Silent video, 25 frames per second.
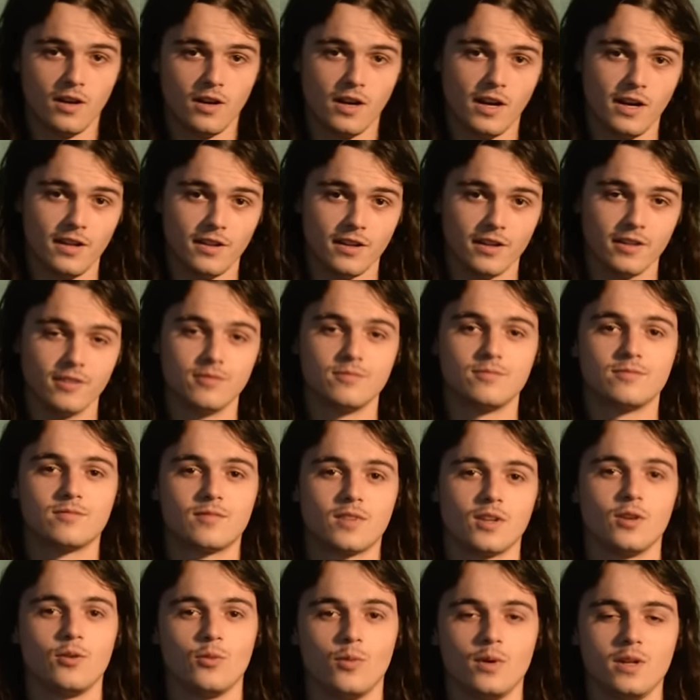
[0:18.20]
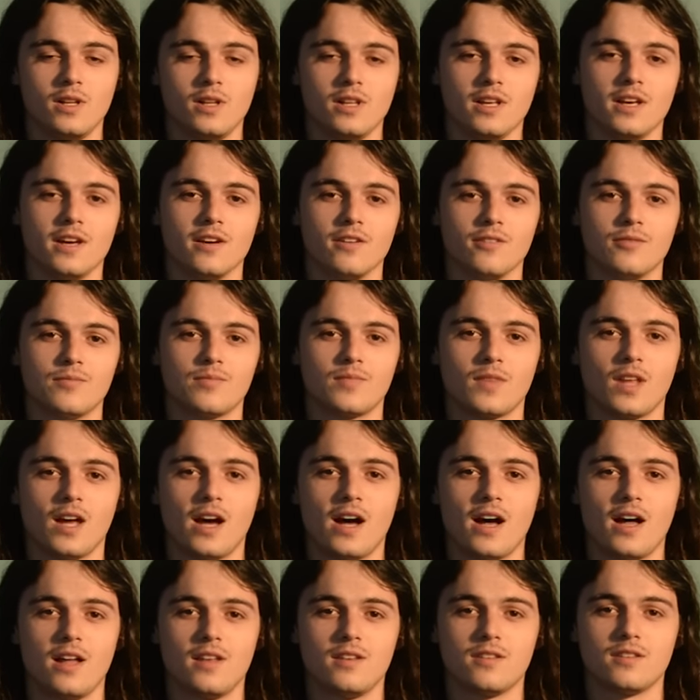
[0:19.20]
Hi there, Will here,
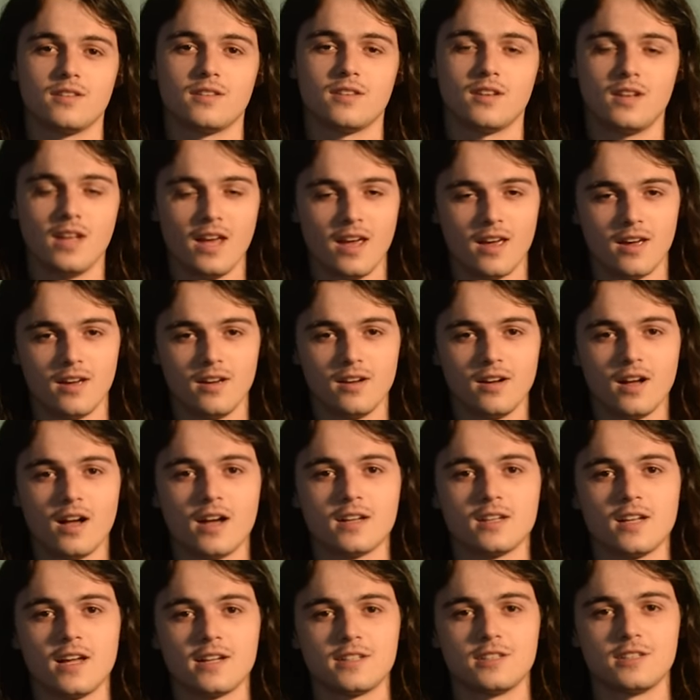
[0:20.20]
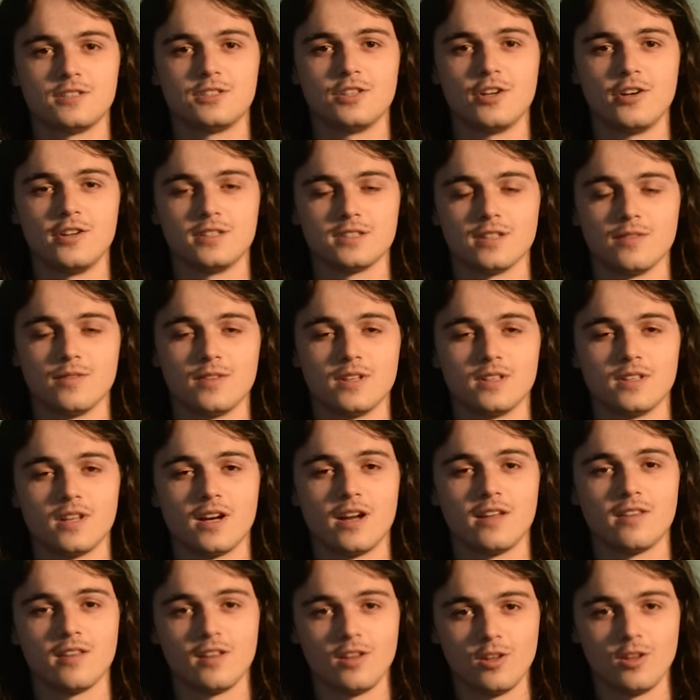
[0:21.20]
and today I'd like to show you something that
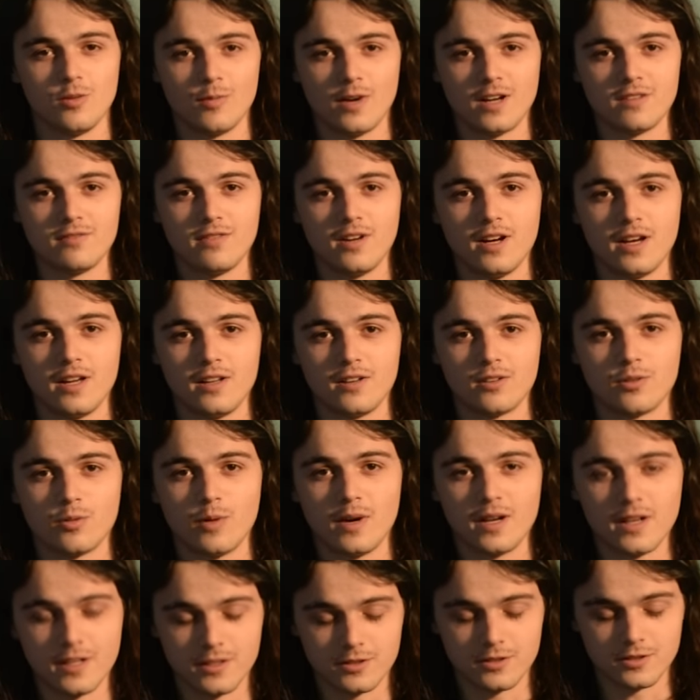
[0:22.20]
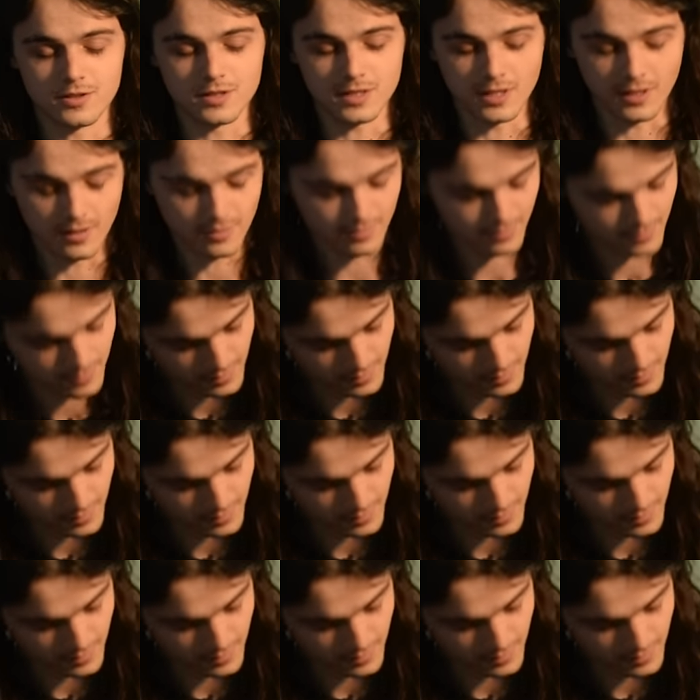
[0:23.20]
I think you might find quite interesting.